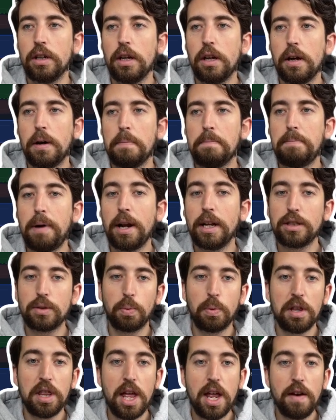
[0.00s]
but it's
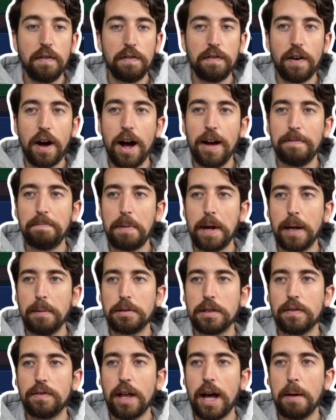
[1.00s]
within 5 pips of
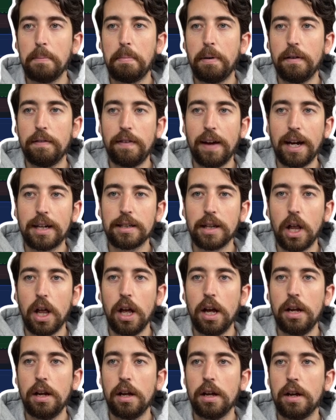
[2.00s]
that perfect line,
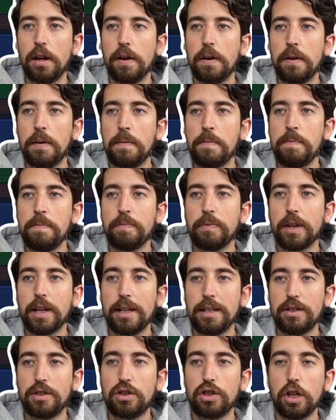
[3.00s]
it's
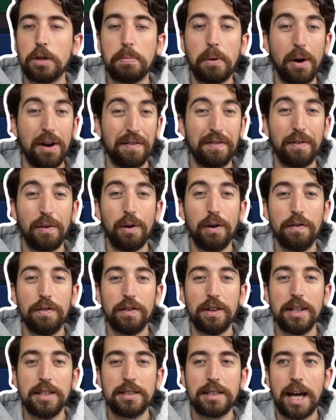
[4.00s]
2.4 for
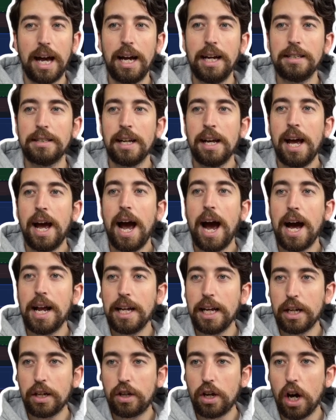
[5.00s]
this case, and
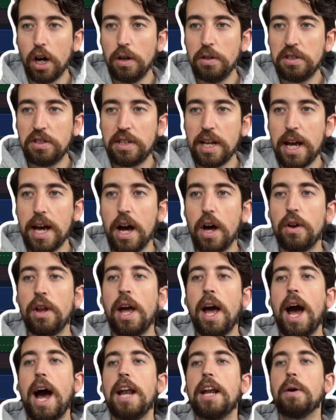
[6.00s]
it goes down
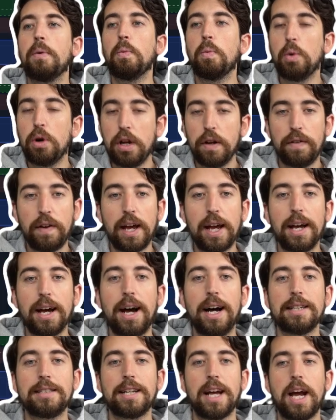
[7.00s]
and it would have hit our
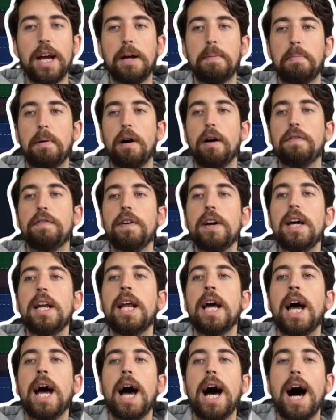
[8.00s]
take profit,
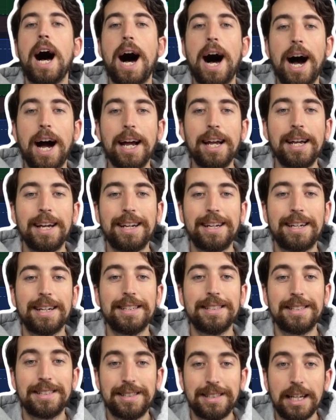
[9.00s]
I
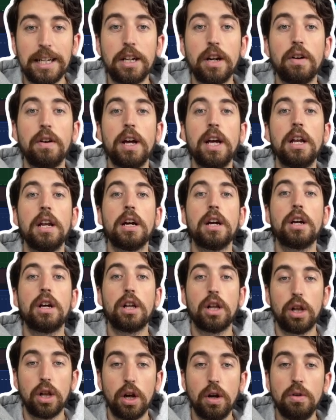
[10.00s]
consider it
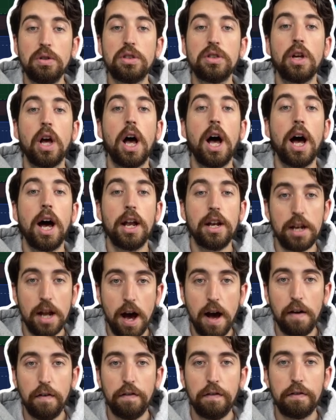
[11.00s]
close
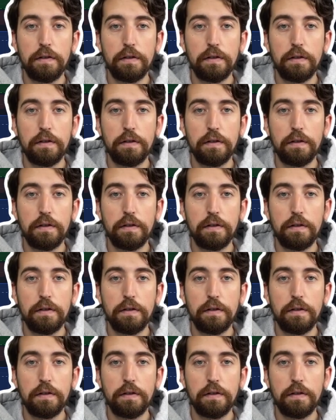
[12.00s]
enough